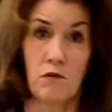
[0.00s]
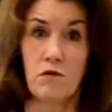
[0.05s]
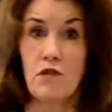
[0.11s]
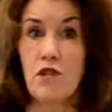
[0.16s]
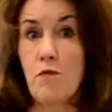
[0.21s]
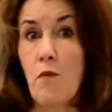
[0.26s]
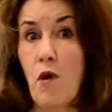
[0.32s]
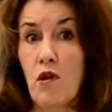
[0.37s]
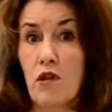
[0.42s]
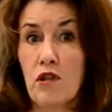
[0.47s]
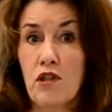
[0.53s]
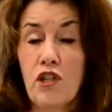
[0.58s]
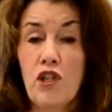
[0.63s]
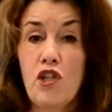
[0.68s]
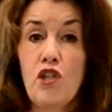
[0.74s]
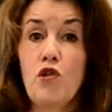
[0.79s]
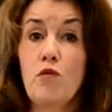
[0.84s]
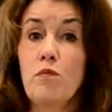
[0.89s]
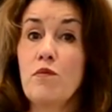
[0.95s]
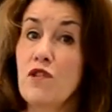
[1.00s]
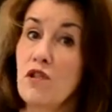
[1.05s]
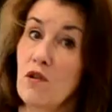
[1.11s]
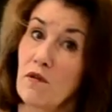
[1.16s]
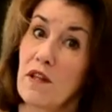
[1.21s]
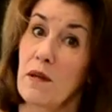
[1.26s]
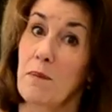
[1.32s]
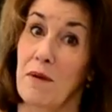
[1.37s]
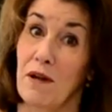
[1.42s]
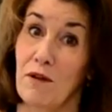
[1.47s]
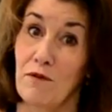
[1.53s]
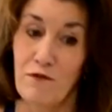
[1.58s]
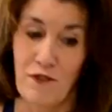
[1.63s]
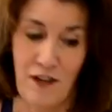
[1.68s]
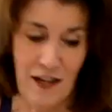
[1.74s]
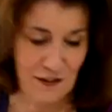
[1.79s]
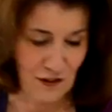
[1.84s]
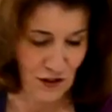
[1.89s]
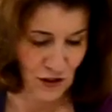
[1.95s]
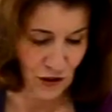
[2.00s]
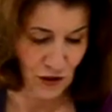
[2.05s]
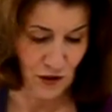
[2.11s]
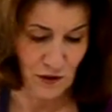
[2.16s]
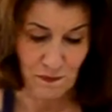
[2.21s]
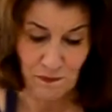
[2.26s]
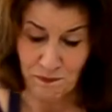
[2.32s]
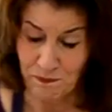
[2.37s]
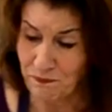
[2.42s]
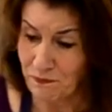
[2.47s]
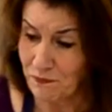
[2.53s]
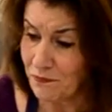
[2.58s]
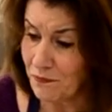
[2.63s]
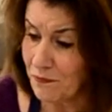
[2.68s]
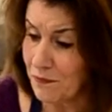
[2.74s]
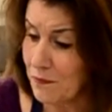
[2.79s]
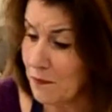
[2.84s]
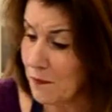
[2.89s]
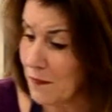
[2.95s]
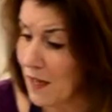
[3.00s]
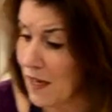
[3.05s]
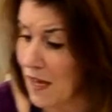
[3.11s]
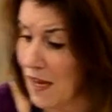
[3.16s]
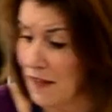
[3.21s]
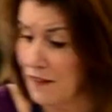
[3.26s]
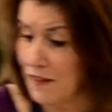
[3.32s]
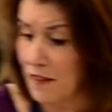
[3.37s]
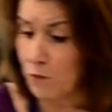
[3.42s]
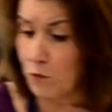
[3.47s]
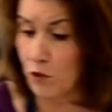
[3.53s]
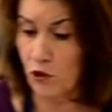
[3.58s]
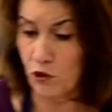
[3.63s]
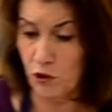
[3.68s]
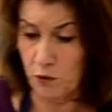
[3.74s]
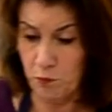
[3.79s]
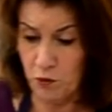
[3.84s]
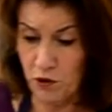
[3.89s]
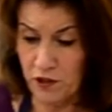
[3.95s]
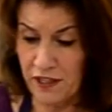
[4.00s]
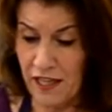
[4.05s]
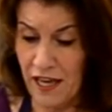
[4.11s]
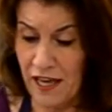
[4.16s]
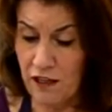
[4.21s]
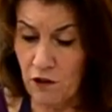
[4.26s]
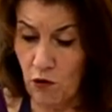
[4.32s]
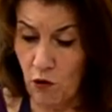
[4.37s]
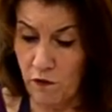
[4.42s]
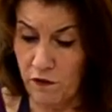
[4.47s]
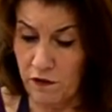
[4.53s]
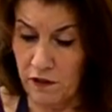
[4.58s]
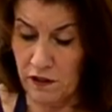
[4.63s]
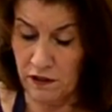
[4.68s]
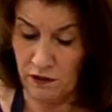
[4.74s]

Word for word: smaller cubes so they melt faster. And then we're going to put that over the